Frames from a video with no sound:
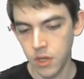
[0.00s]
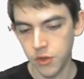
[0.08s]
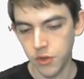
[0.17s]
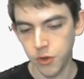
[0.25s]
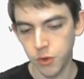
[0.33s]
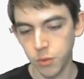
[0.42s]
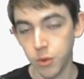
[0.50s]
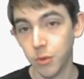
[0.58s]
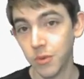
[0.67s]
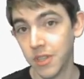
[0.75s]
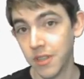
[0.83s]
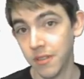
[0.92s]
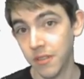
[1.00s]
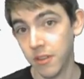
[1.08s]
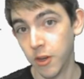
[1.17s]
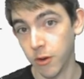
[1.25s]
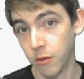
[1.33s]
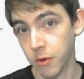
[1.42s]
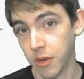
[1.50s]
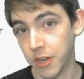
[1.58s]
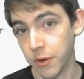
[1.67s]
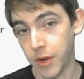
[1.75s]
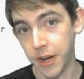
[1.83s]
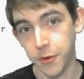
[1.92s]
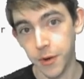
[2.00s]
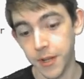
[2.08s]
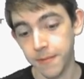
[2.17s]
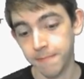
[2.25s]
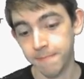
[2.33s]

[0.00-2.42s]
chroot current working directory